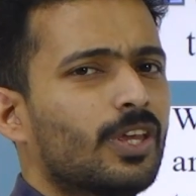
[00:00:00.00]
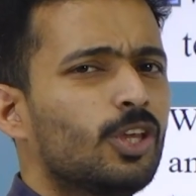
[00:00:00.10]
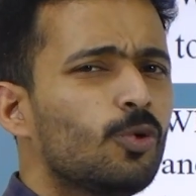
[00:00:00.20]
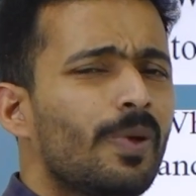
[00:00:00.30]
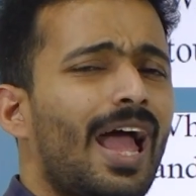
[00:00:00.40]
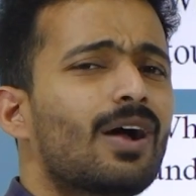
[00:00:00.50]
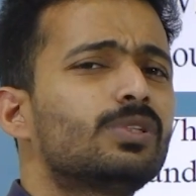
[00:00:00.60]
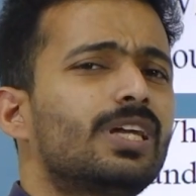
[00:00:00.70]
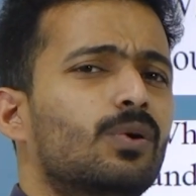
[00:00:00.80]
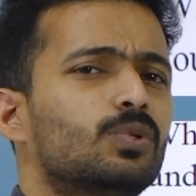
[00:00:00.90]
You may
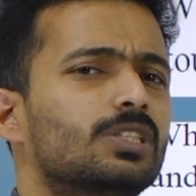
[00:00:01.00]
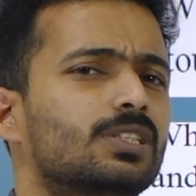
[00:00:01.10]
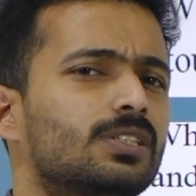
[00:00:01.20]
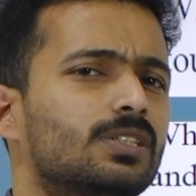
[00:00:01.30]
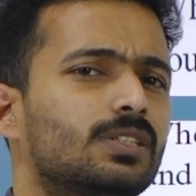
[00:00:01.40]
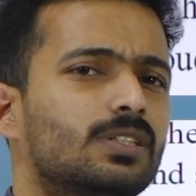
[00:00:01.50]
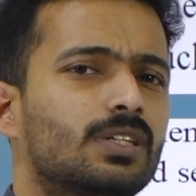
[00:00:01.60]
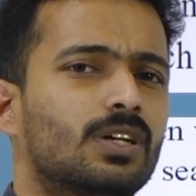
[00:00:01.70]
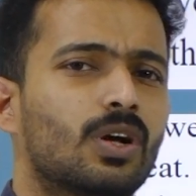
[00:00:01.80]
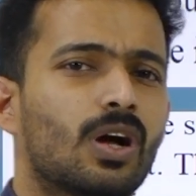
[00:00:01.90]
have doubt
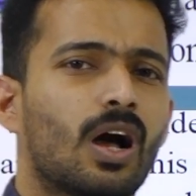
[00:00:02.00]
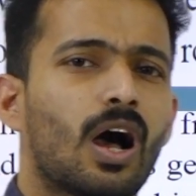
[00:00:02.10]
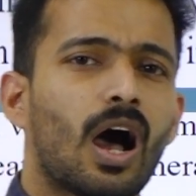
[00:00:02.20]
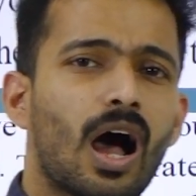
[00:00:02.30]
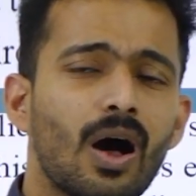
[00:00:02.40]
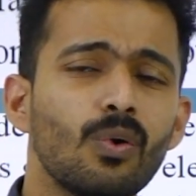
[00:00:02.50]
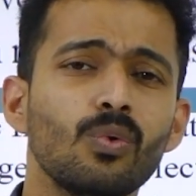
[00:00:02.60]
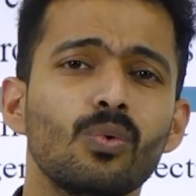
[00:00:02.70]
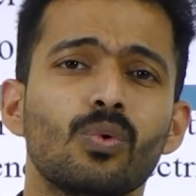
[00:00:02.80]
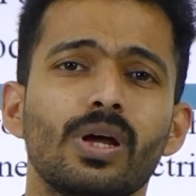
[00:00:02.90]

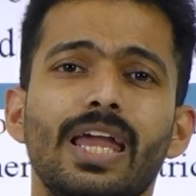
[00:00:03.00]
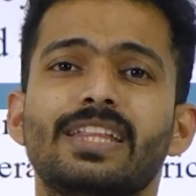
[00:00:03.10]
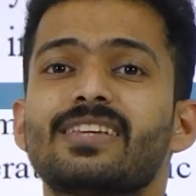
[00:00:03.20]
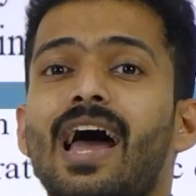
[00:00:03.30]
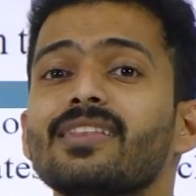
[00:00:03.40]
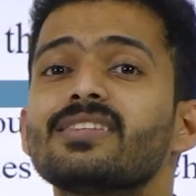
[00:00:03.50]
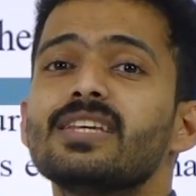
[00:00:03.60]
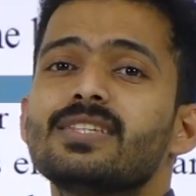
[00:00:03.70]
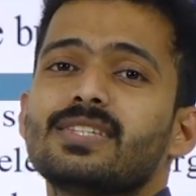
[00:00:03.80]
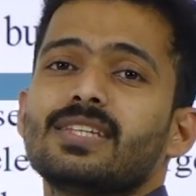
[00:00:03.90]
how a charge
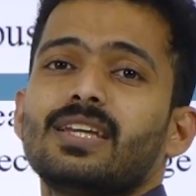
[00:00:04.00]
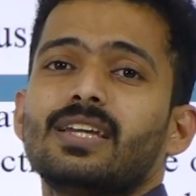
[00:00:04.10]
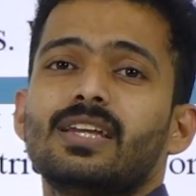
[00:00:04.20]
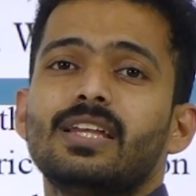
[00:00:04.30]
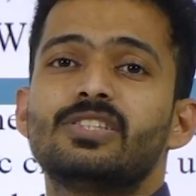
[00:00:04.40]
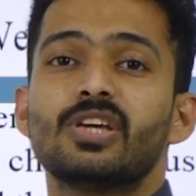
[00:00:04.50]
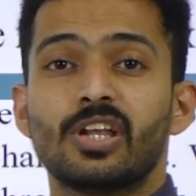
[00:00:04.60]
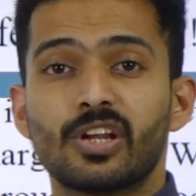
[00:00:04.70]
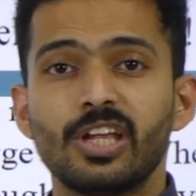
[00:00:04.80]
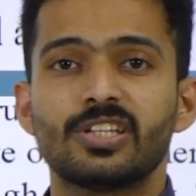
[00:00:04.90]
is
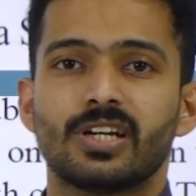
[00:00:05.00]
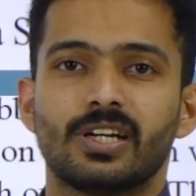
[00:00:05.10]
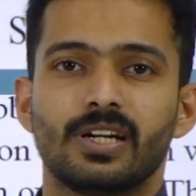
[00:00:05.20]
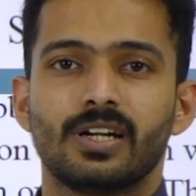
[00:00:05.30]
generated